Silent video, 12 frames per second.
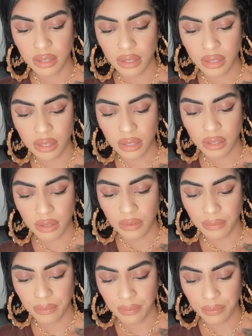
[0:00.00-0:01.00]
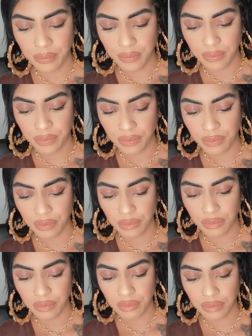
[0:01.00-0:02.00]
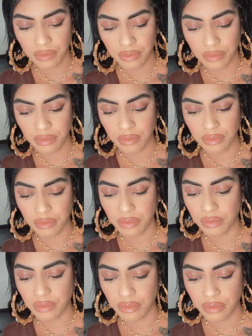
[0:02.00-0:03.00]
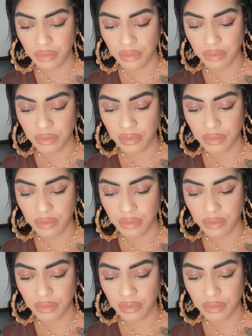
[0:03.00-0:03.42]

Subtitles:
(no one is talking)